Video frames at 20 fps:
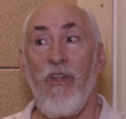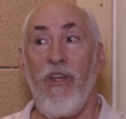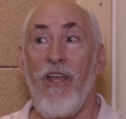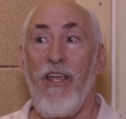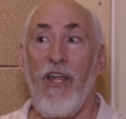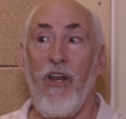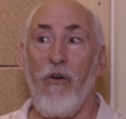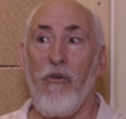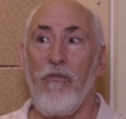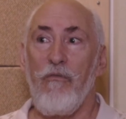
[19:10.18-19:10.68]

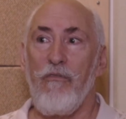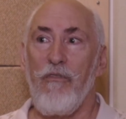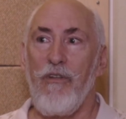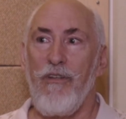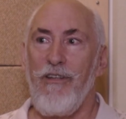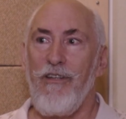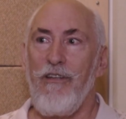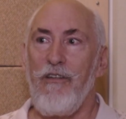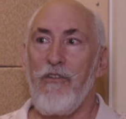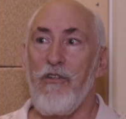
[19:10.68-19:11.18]

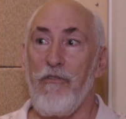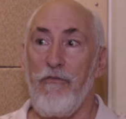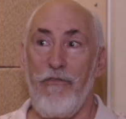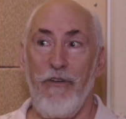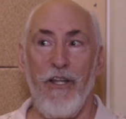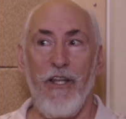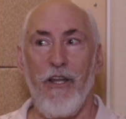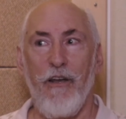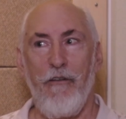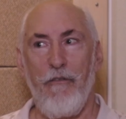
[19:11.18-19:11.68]
he's the
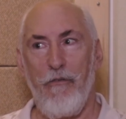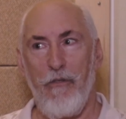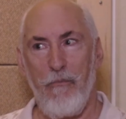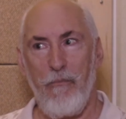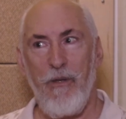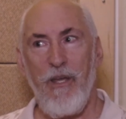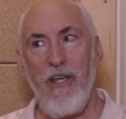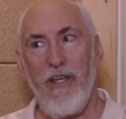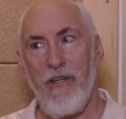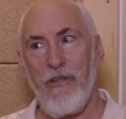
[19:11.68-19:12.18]
villain of the
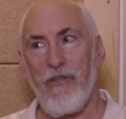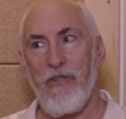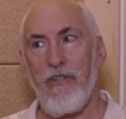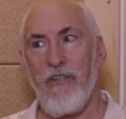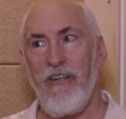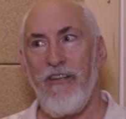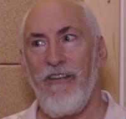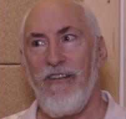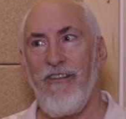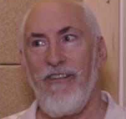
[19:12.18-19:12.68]
piece.
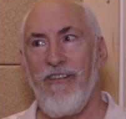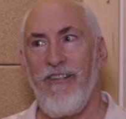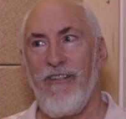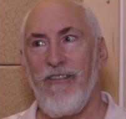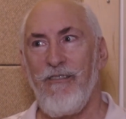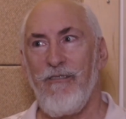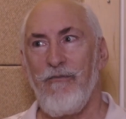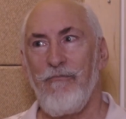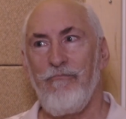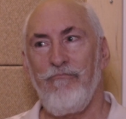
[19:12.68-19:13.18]
Mm.
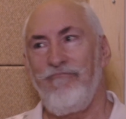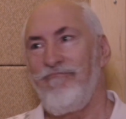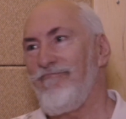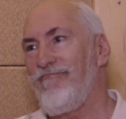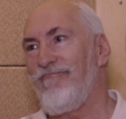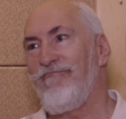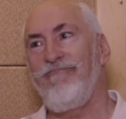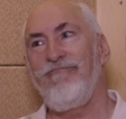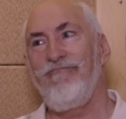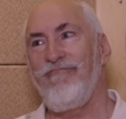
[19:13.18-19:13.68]

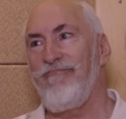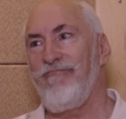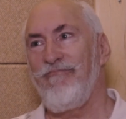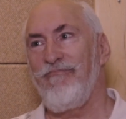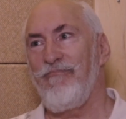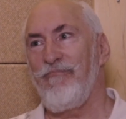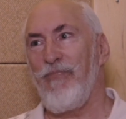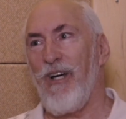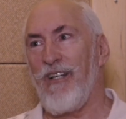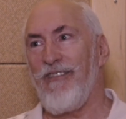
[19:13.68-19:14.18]

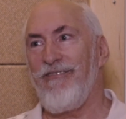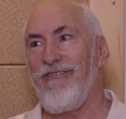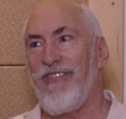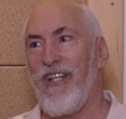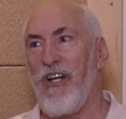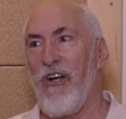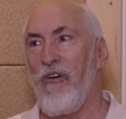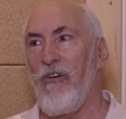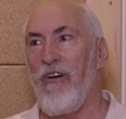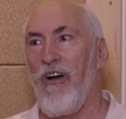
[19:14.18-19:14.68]
But,
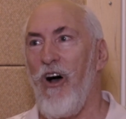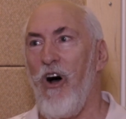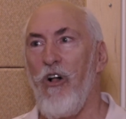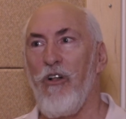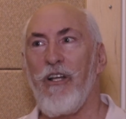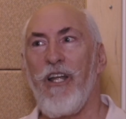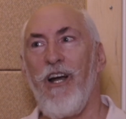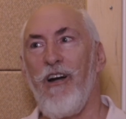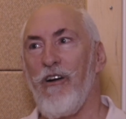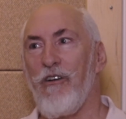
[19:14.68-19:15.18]

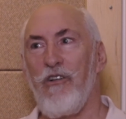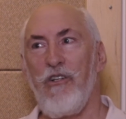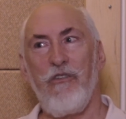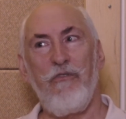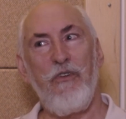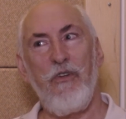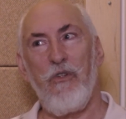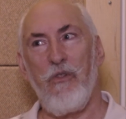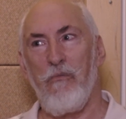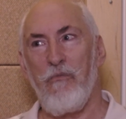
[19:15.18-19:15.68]
all characters
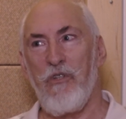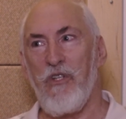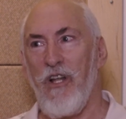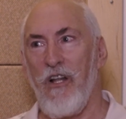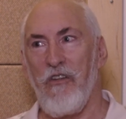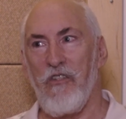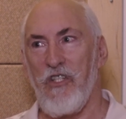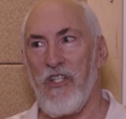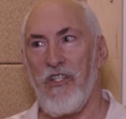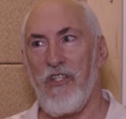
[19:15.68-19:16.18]
view
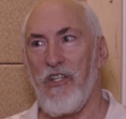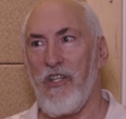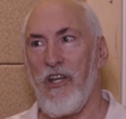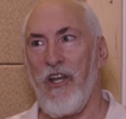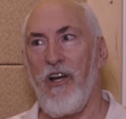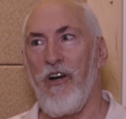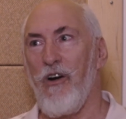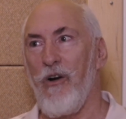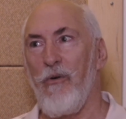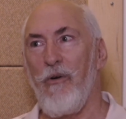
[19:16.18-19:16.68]
themselves as the
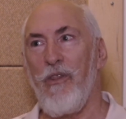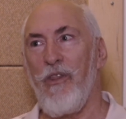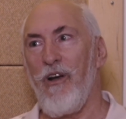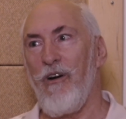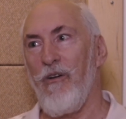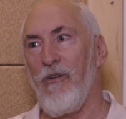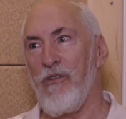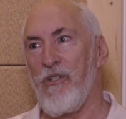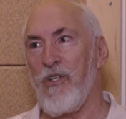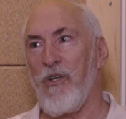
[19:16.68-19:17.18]
hero in
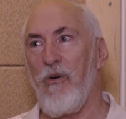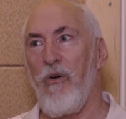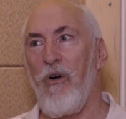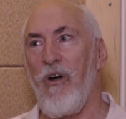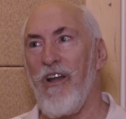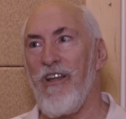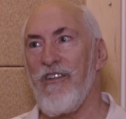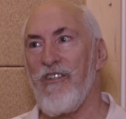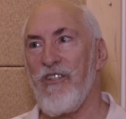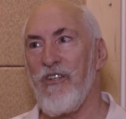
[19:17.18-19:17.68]
their own
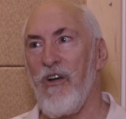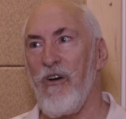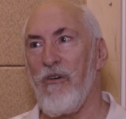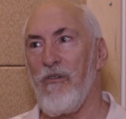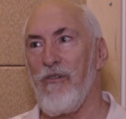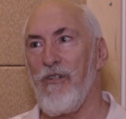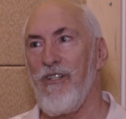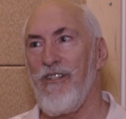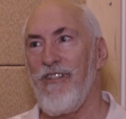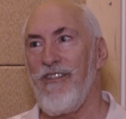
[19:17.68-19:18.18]
stories.
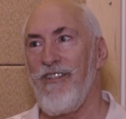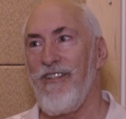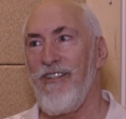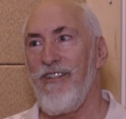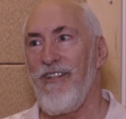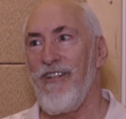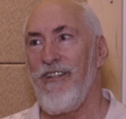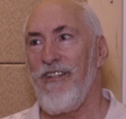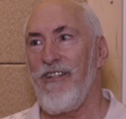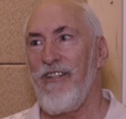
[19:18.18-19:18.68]
So
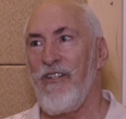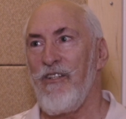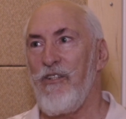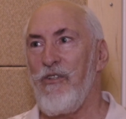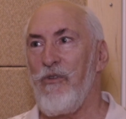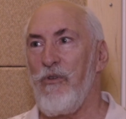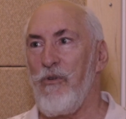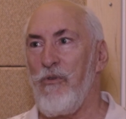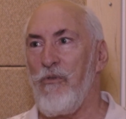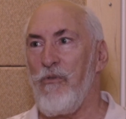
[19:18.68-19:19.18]

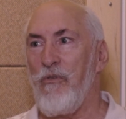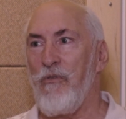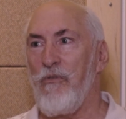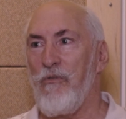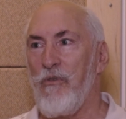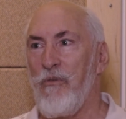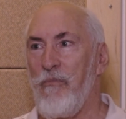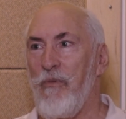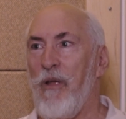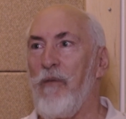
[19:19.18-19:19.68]
to
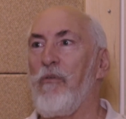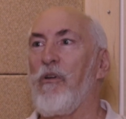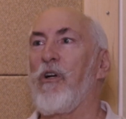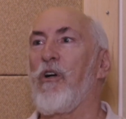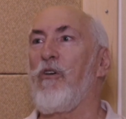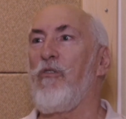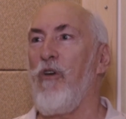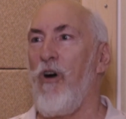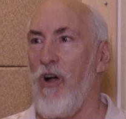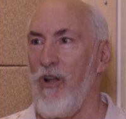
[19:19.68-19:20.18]
be able to
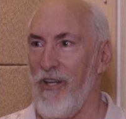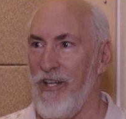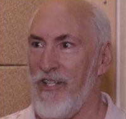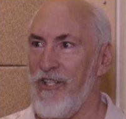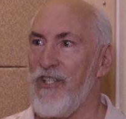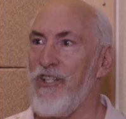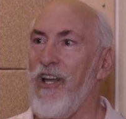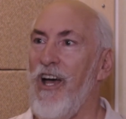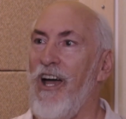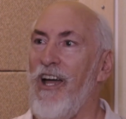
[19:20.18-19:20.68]
crawl
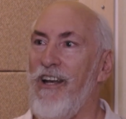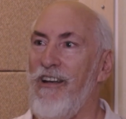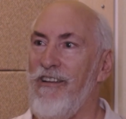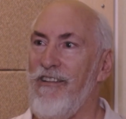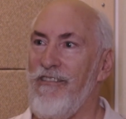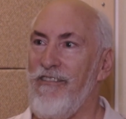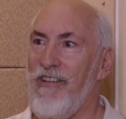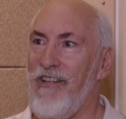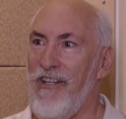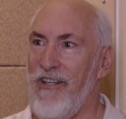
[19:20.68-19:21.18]

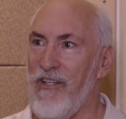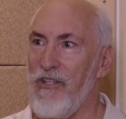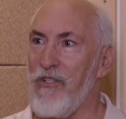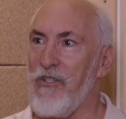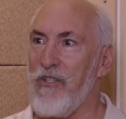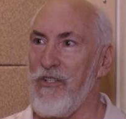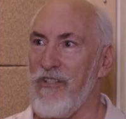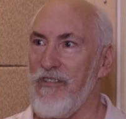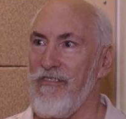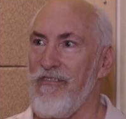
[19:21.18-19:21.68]
inside
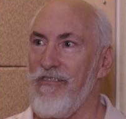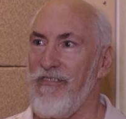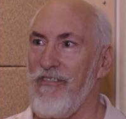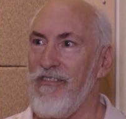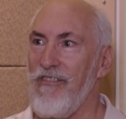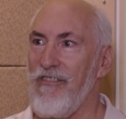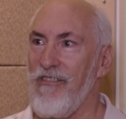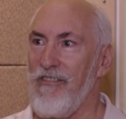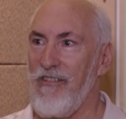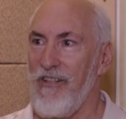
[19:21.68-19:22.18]
his
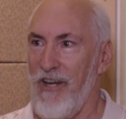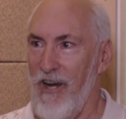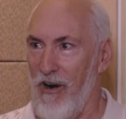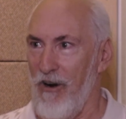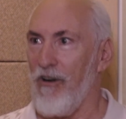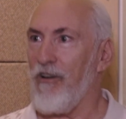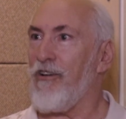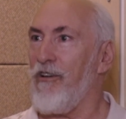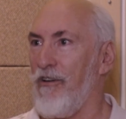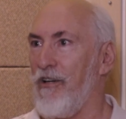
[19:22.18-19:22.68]

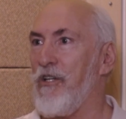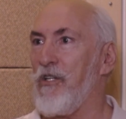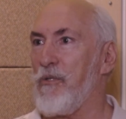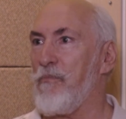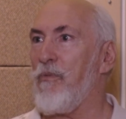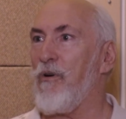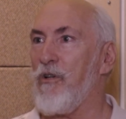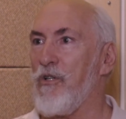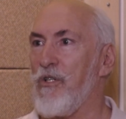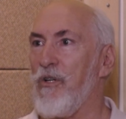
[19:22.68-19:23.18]
character, his
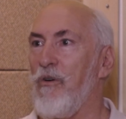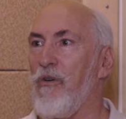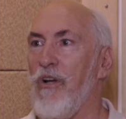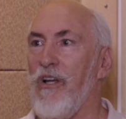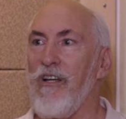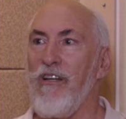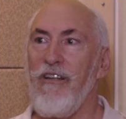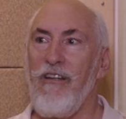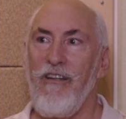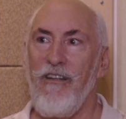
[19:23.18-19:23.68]

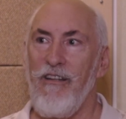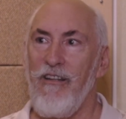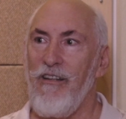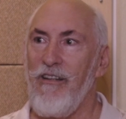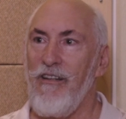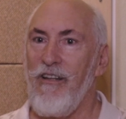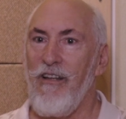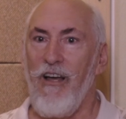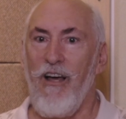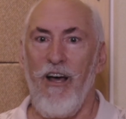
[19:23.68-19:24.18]
persona,
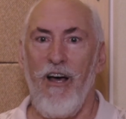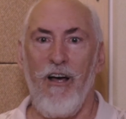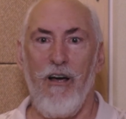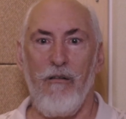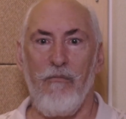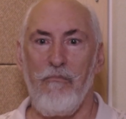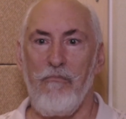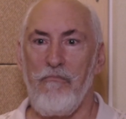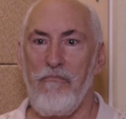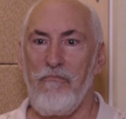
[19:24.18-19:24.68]

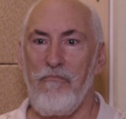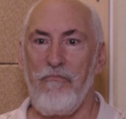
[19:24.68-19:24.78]
mm-hmm.